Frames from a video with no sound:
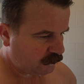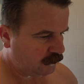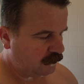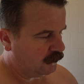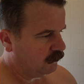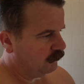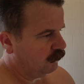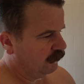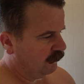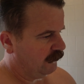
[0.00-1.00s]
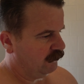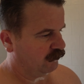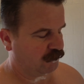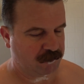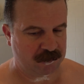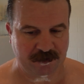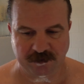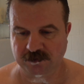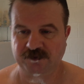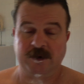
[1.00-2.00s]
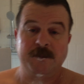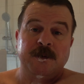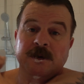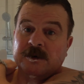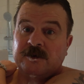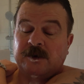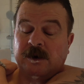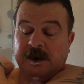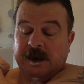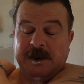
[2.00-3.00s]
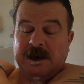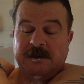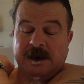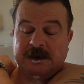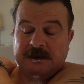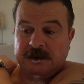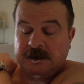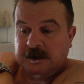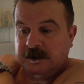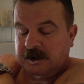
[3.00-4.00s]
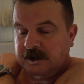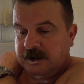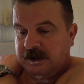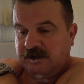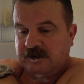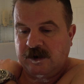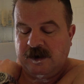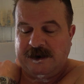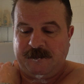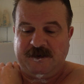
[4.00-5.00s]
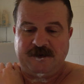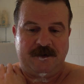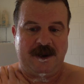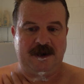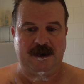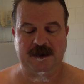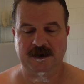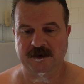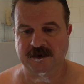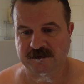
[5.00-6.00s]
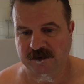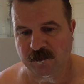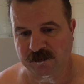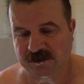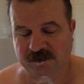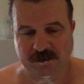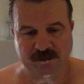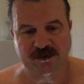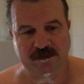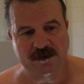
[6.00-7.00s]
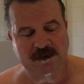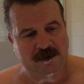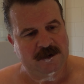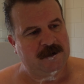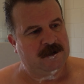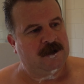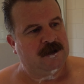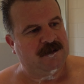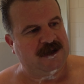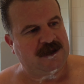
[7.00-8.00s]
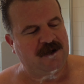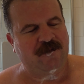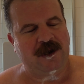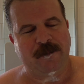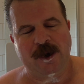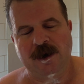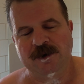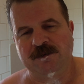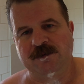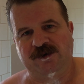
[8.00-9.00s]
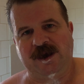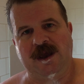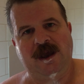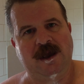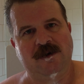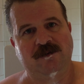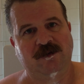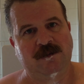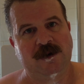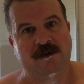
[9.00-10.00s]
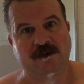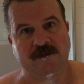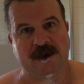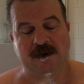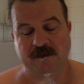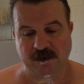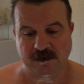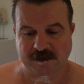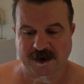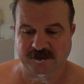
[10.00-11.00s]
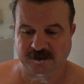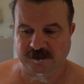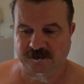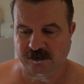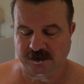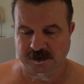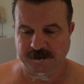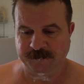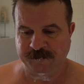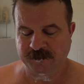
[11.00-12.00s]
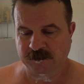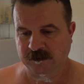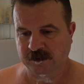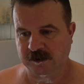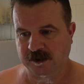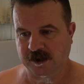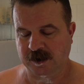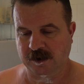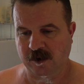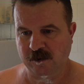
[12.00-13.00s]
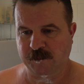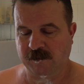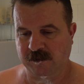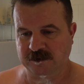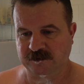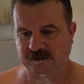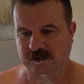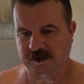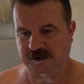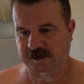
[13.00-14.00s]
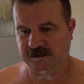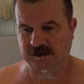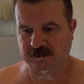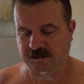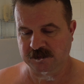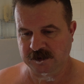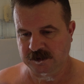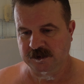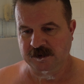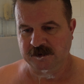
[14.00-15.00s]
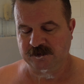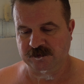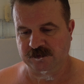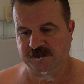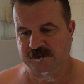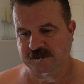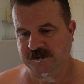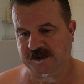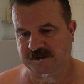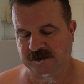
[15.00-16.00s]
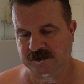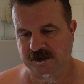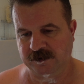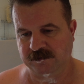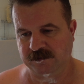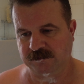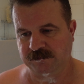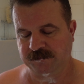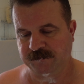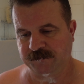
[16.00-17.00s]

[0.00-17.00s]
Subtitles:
And I'm not whether he was a grinder or some point starting out, but anyway, he started his own entity in some description, but he definitely partnered with J. Hengels as well, because I've got a razor that's got Hope on one side and his little sort of insignia, and